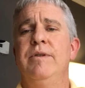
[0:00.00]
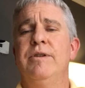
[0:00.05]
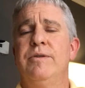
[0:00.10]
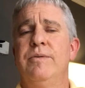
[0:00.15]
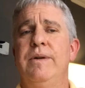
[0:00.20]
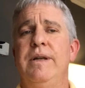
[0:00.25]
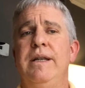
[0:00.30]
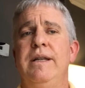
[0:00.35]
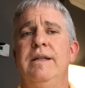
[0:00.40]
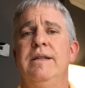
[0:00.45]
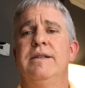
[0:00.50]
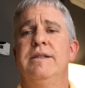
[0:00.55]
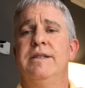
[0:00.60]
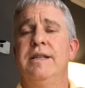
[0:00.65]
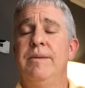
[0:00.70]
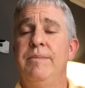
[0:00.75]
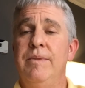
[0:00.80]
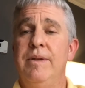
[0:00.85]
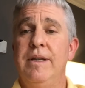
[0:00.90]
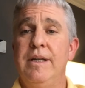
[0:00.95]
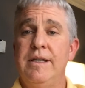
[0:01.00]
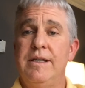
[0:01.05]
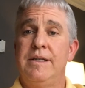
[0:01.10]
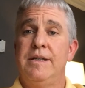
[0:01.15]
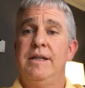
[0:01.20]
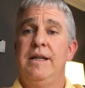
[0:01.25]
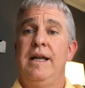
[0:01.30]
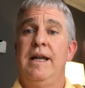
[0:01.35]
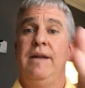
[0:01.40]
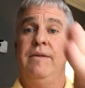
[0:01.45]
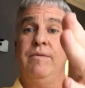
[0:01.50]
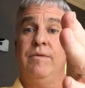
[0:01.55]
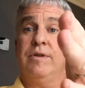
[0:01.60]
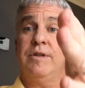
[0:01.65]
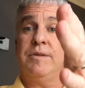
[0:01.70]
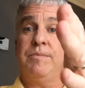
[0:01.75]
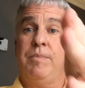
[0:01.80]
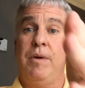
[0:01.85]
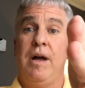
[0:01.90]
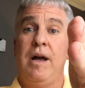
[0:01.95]
between stimulus and
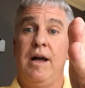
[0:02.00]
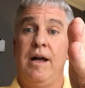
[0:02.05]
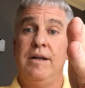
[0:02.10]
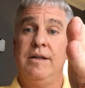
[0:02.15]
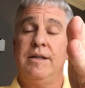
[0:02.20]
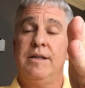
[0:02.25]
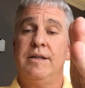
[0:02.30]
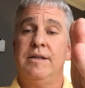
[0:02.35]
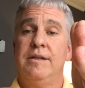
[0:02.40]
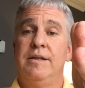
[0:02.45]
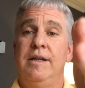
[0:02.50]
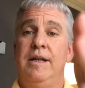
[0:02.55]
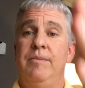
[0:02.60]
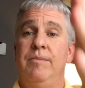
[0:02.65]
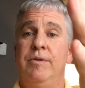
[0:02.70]
response